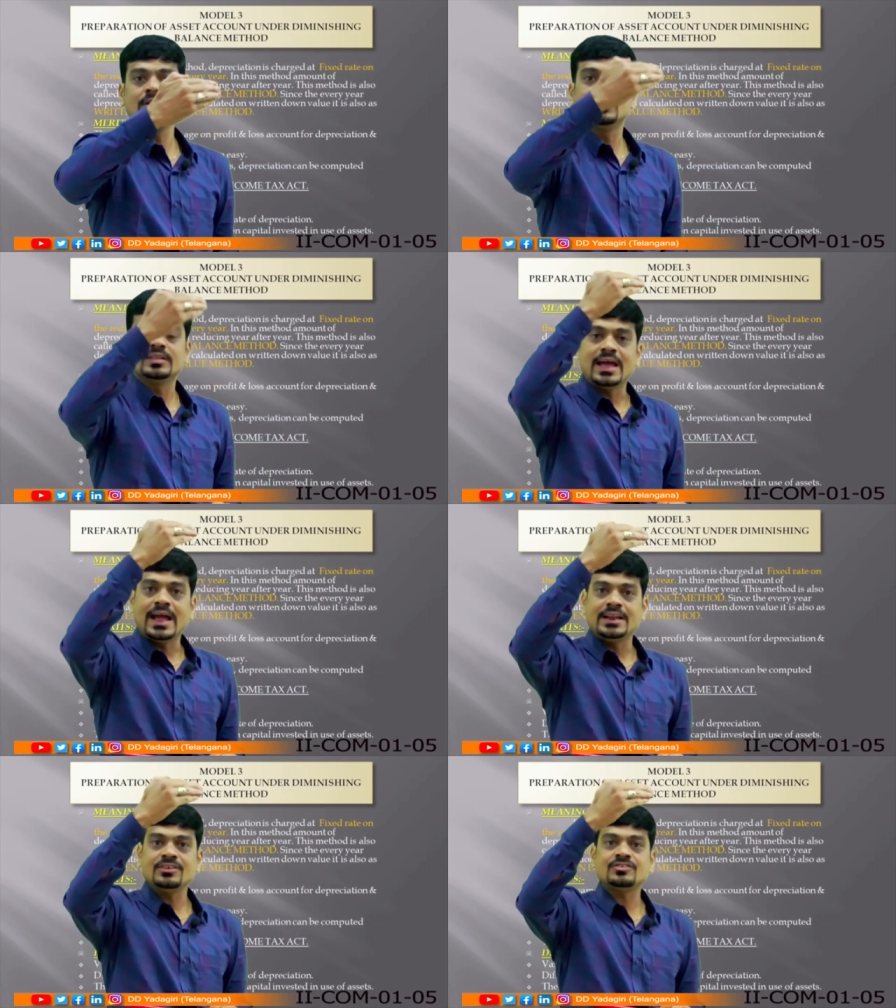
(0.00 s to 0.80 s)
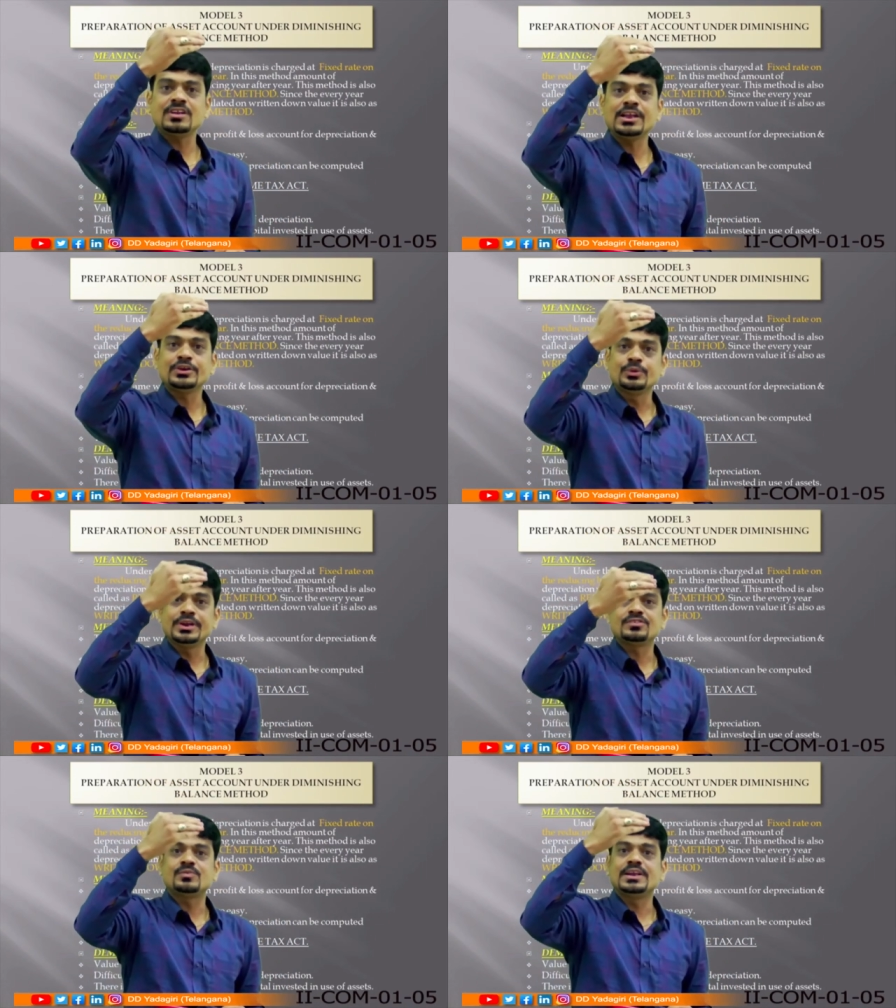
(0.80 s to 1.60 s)
the additional
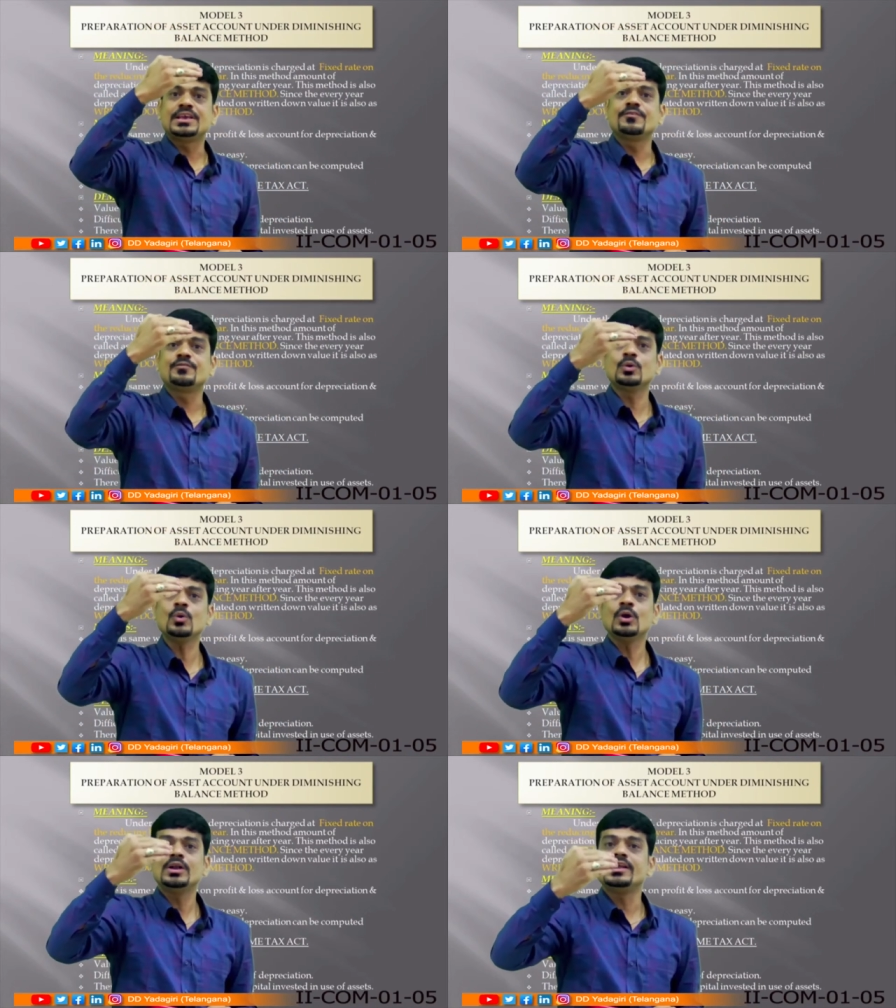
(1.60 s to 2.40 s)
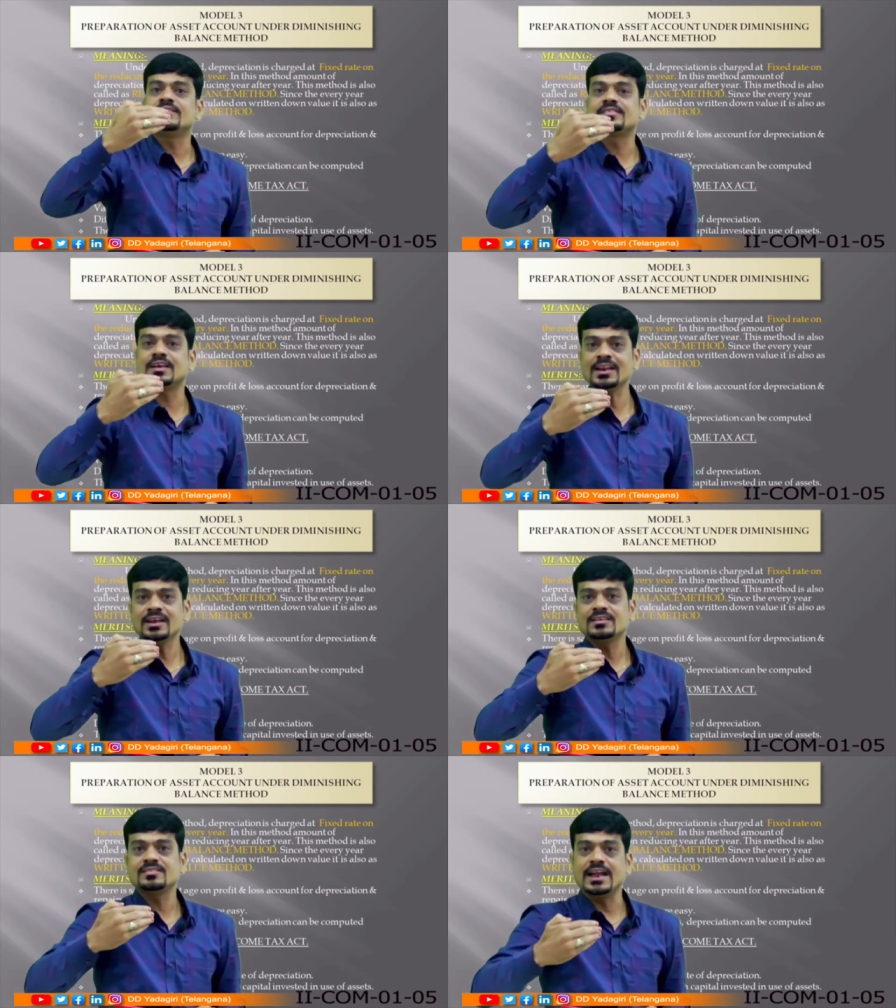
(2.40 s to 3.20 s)
units will give you lesser
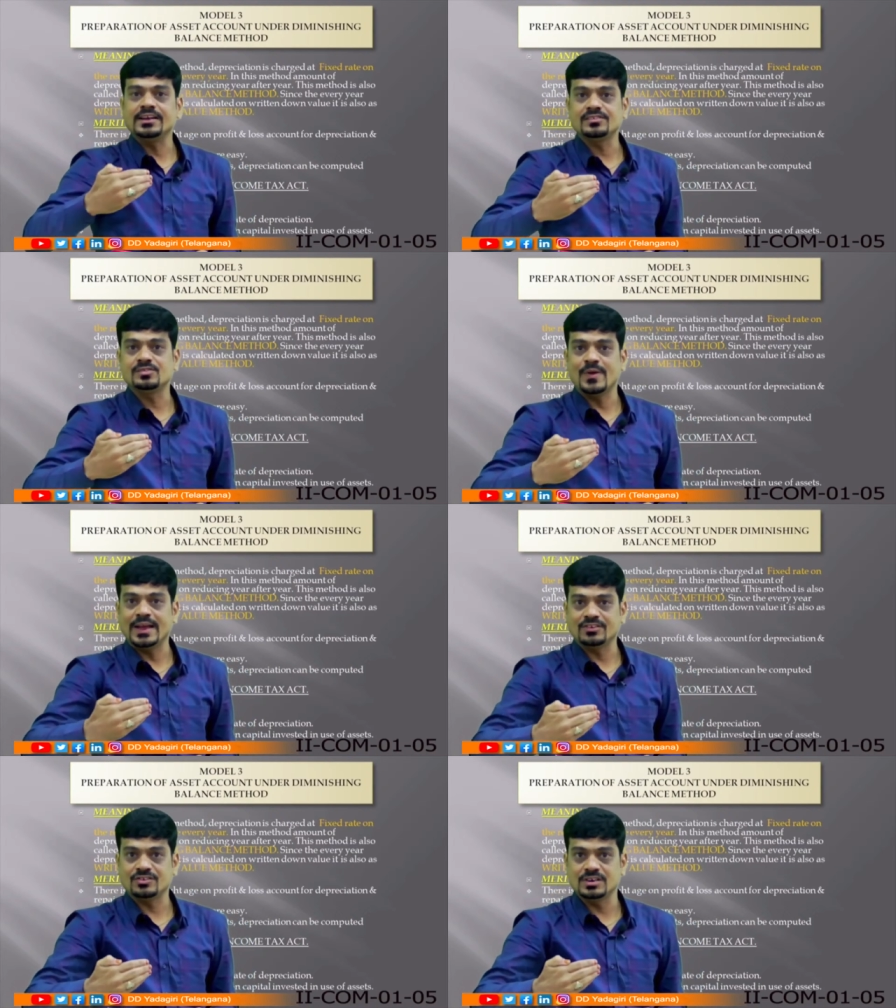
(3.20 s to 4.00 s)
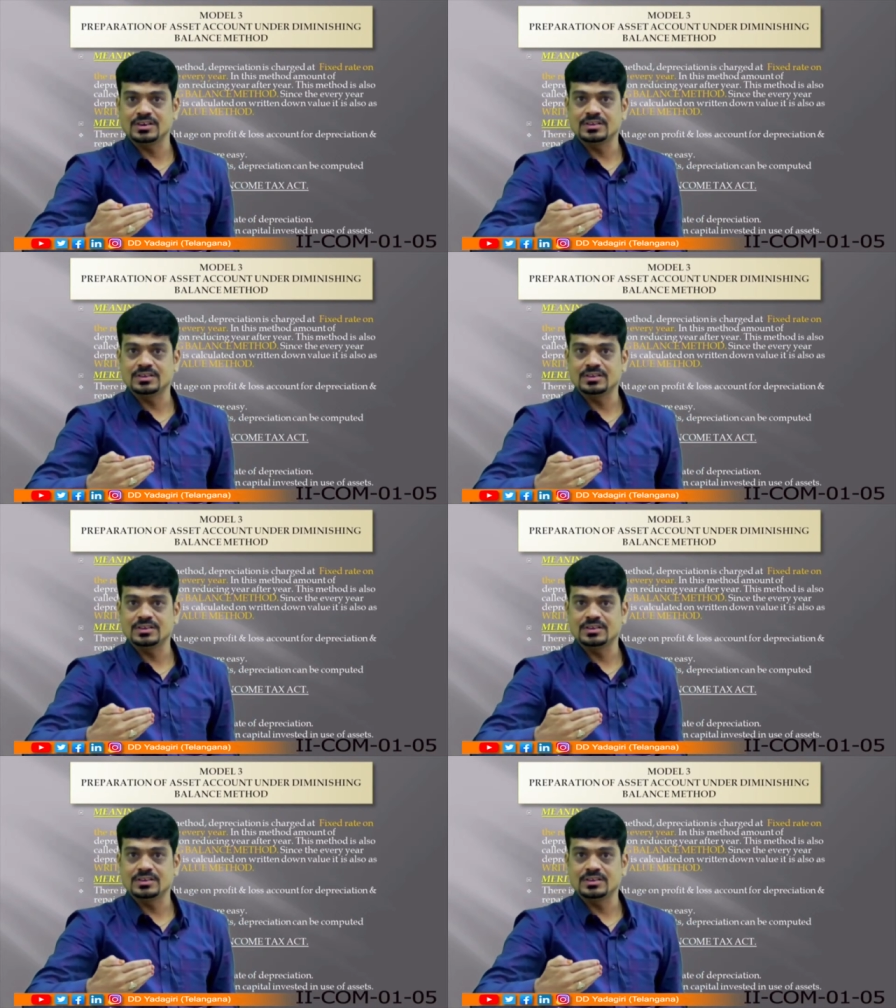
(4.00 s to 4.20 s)
satisfaction.